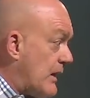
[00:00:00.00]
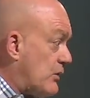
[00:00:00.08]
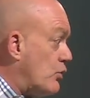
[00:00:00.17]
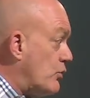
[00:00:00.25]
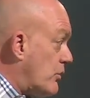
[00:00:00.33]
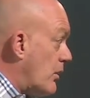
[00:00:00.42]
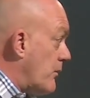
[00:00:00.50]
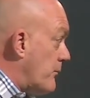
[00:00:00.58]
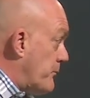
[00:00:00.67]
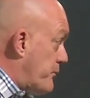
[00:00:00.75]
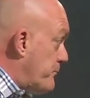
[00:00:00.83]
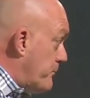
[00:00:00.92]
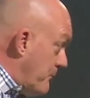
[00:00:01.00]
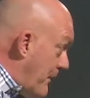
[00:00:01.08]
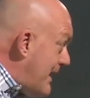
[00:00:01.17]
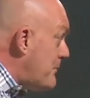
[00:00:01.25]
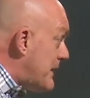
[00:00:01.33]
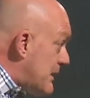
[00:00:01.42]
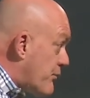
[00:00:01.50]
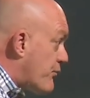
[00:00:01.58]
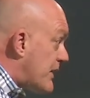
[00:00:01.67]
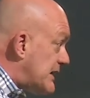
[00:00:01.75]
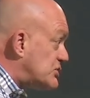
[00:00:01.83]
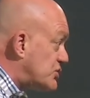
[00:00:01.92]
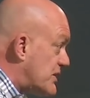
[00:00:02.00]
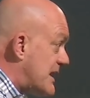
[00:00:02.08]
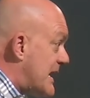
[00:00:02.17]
that could maybe reach